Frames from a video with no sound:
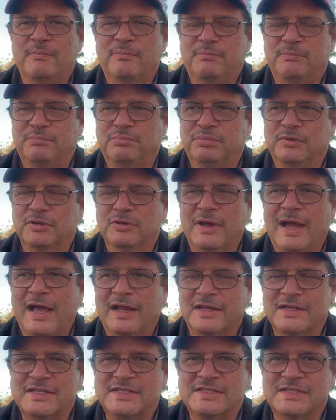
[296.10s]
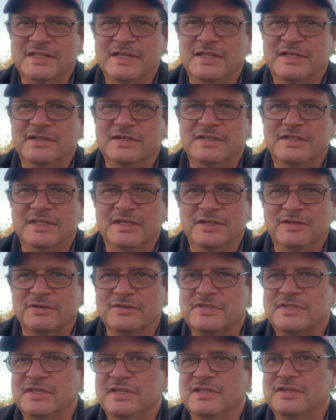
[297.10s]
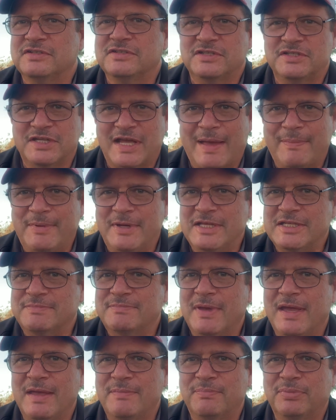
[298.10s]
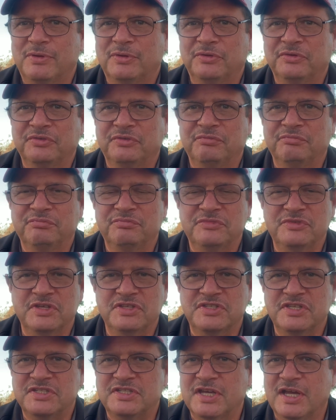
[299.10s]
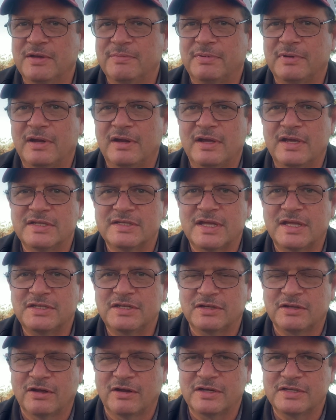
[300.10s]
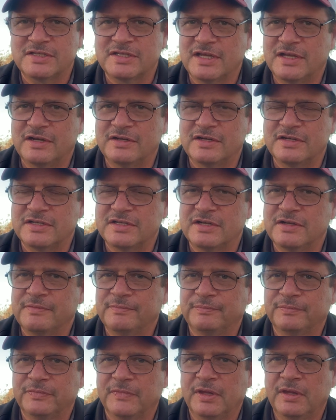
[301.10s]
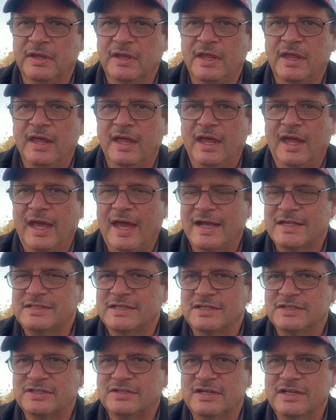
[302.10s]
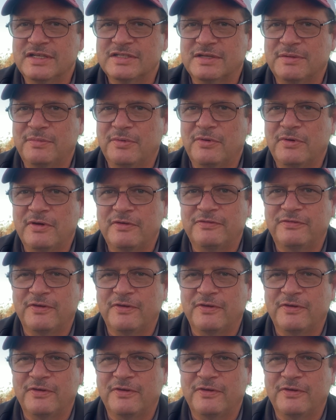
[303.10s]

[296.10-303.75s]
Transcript: blue Atlas cedar, deodar cedars, the Japanese maples, You can see topiaries at your garden centers. Accent trees are more for